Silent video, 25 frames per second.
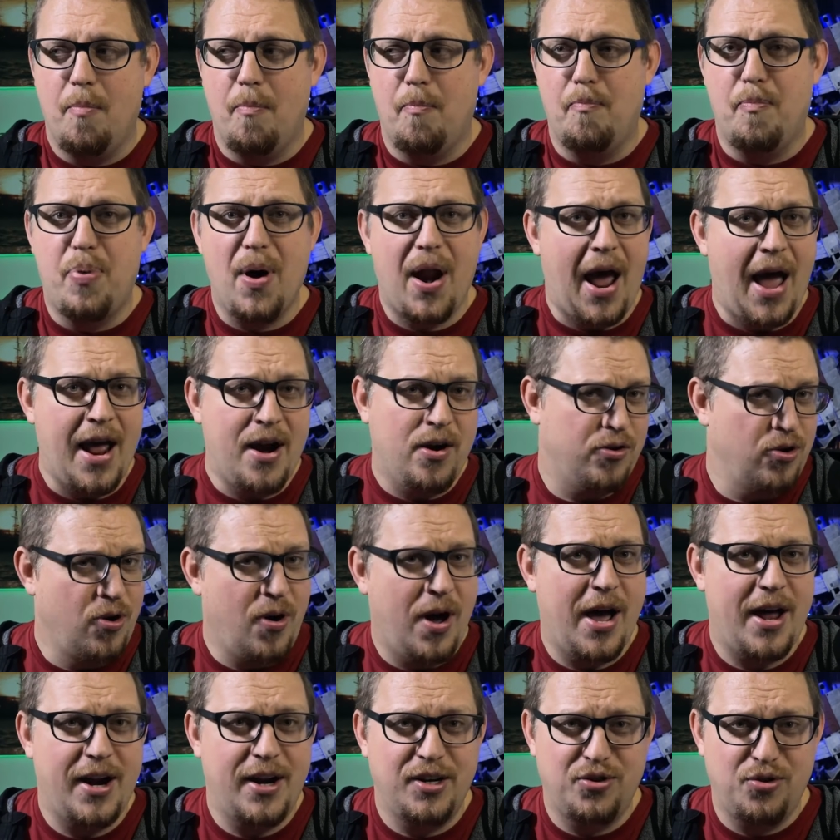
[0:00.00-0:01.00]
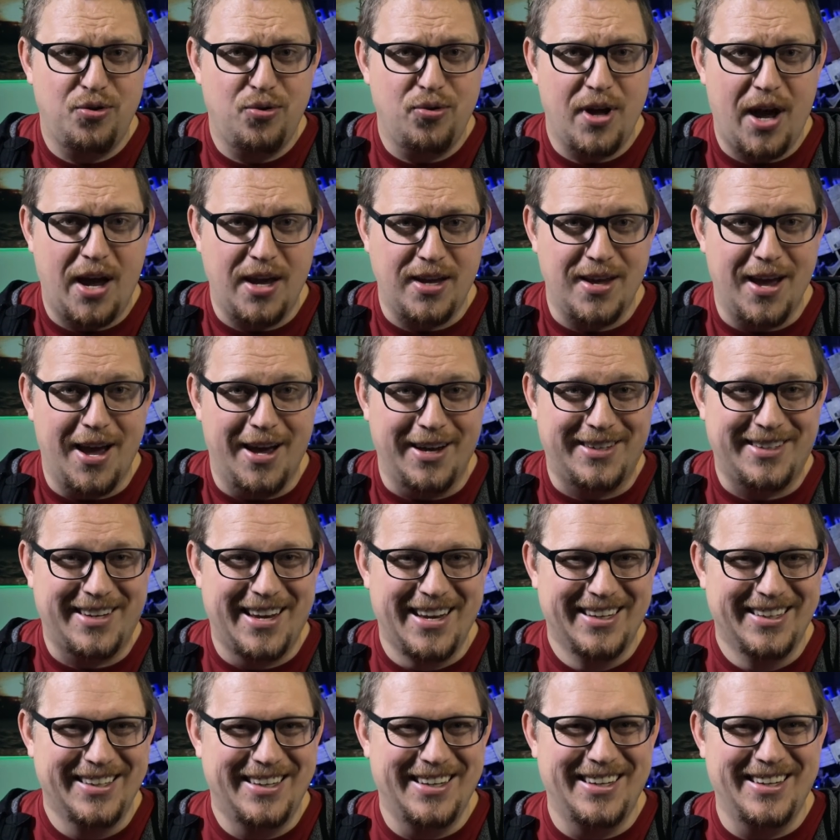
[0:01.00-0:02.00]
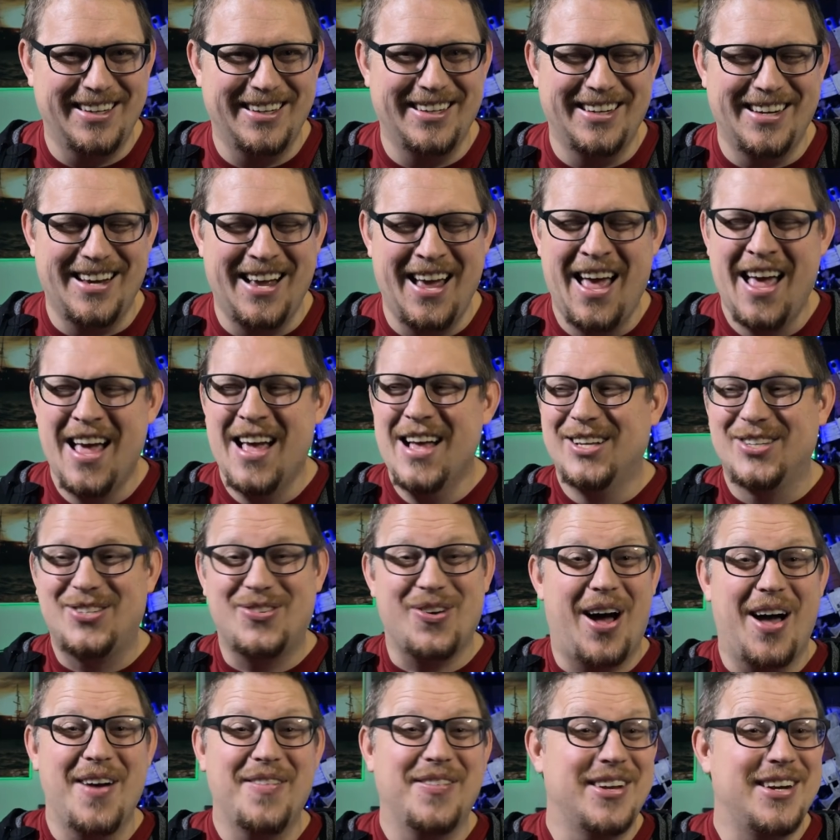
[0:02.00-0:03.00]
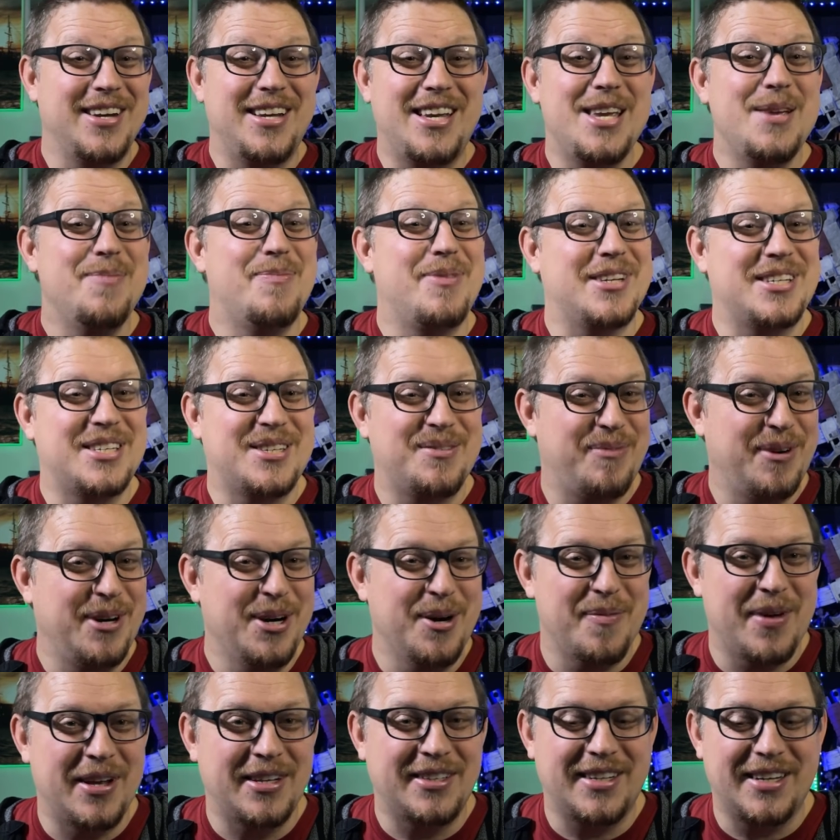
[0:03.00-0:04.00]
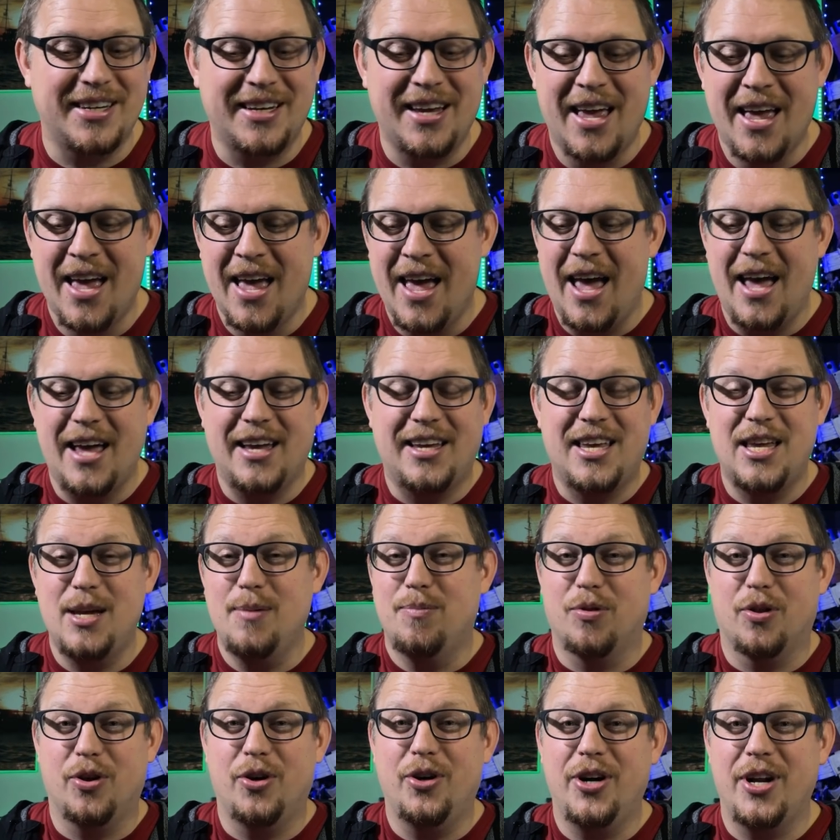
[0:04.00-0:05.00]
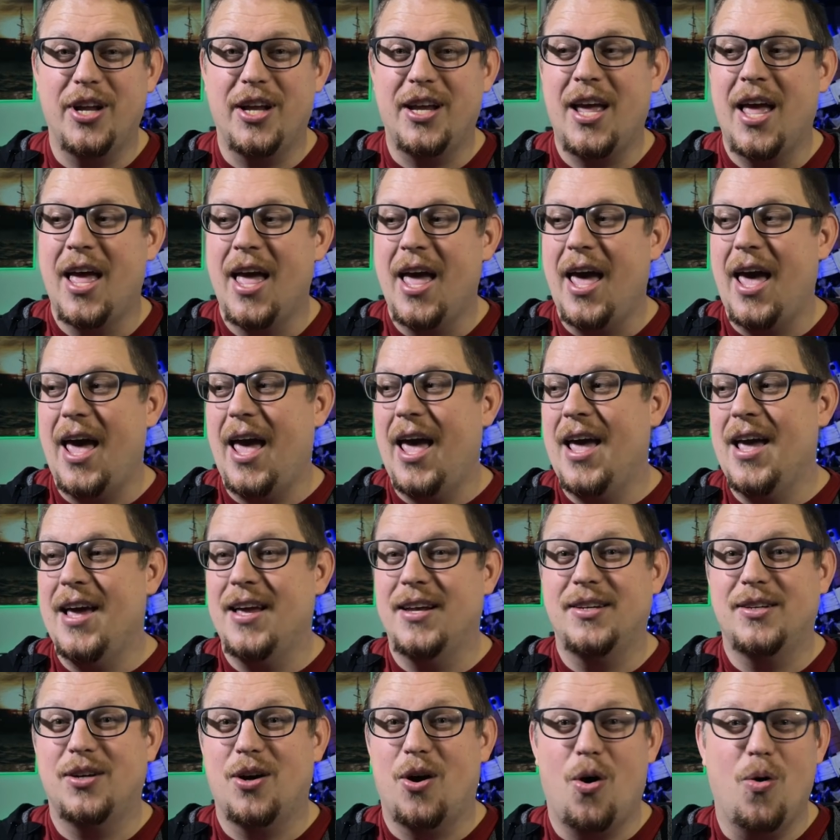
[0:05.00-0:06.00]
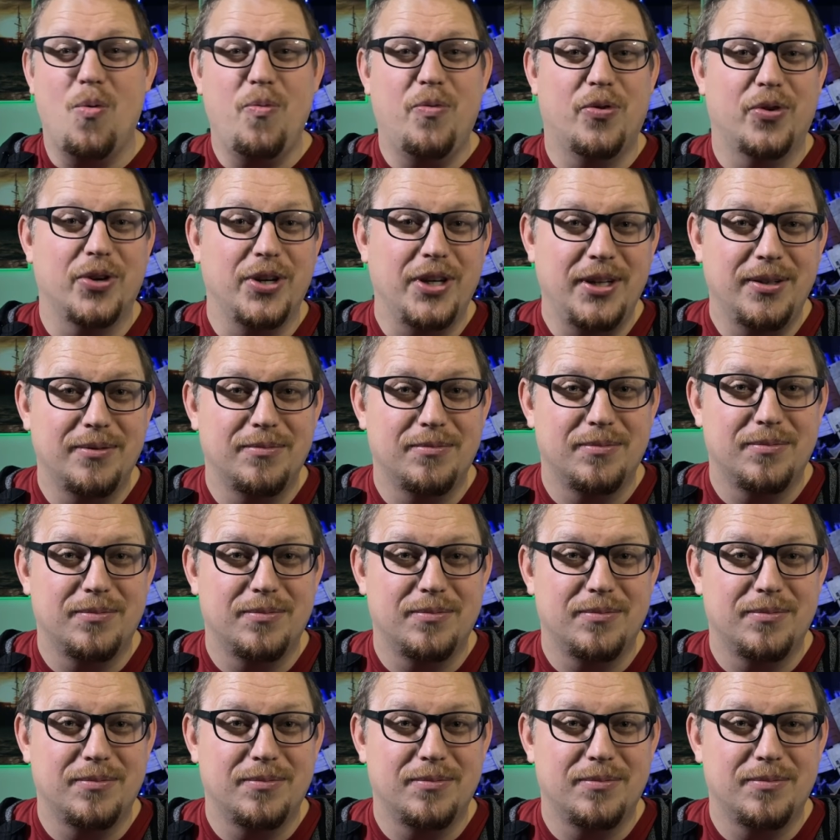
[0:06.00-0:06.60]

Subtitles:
but I don't know how to do that yet. So I'm going to keep experimenting and keep learning, and hopefully